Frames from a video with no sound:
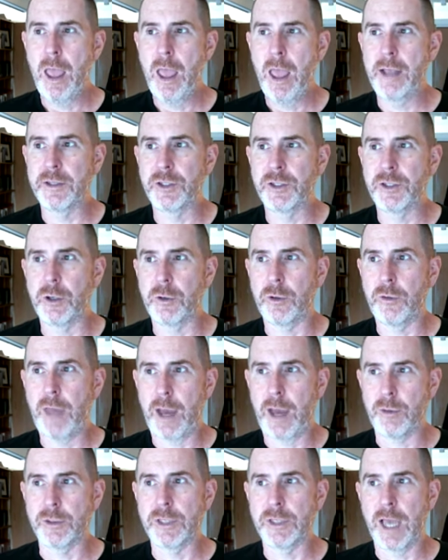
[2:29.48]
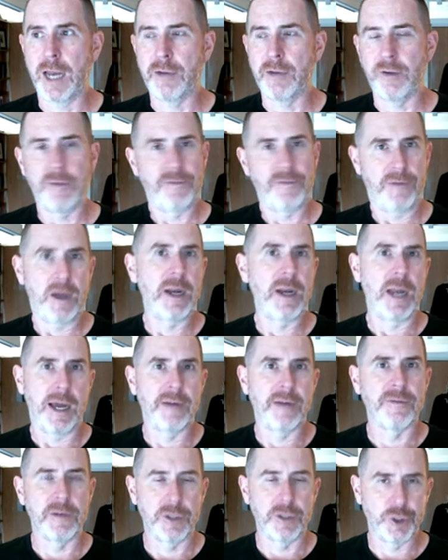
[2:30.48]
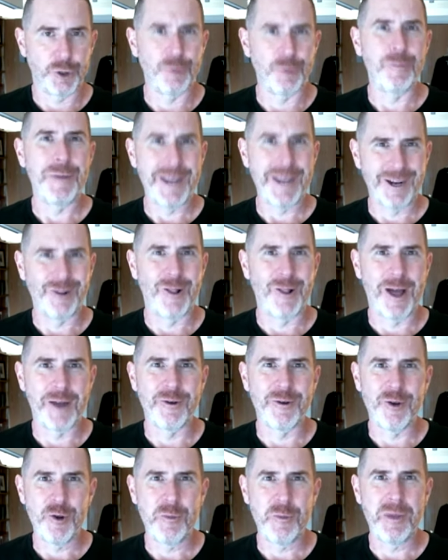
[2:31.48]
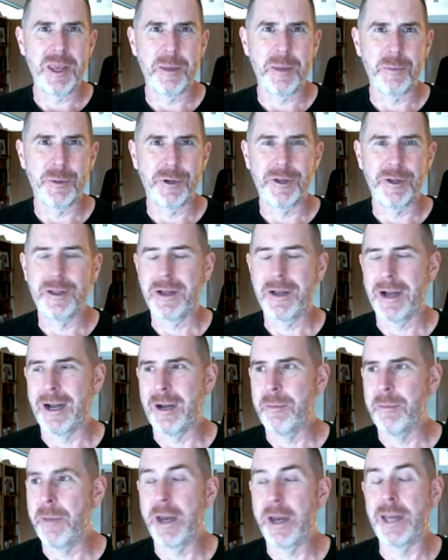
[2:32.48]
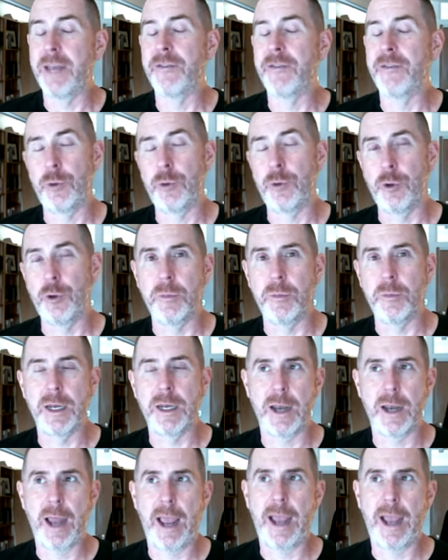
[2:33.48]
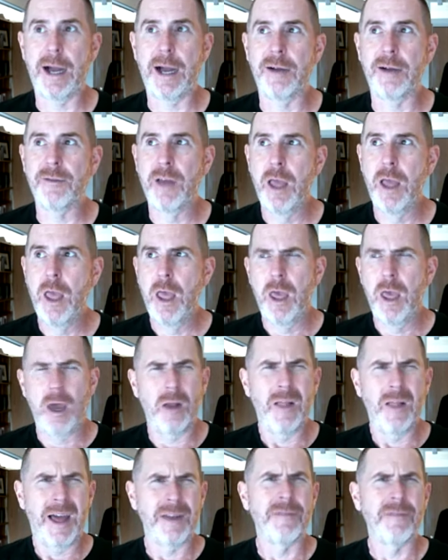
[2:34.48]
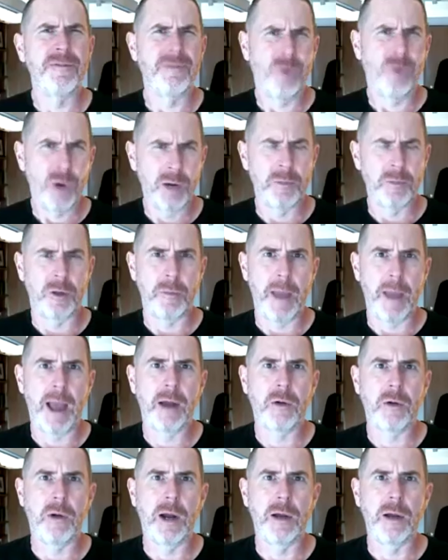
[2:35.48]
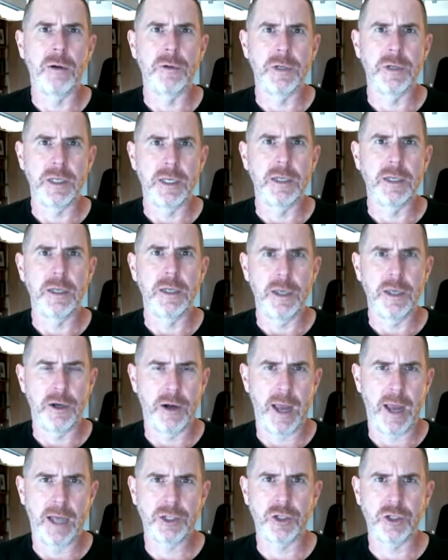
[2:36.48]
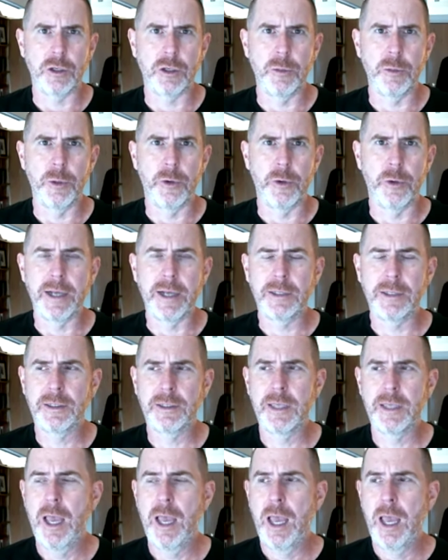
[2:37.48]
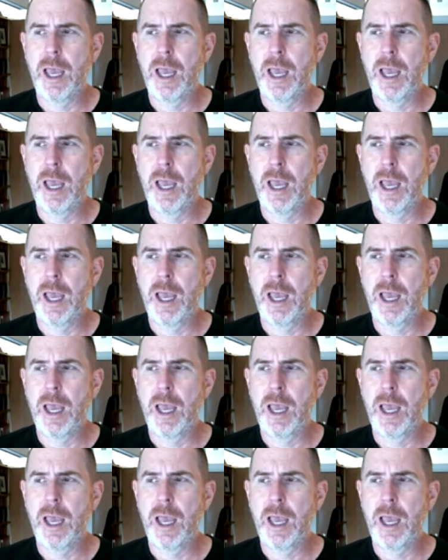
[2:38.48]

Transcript: And so that was kind of a fun effort to meet a lot of new people, many of whom didn't have a lot of formal background in international human rights.